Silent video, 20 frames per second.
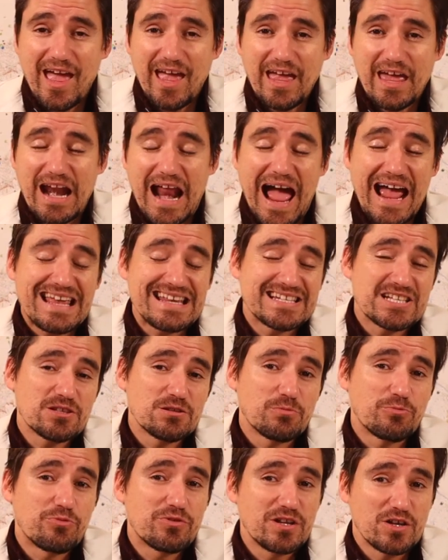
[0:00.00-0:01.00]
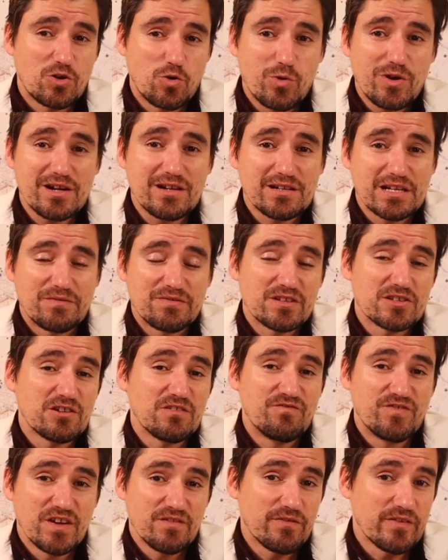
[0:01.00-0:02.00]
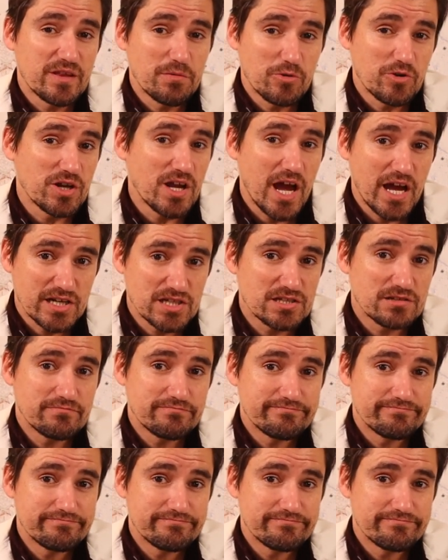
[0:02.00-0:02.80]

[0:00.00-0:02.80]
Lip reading: and I can tell them pretty quickly if it's a good fit for them or not.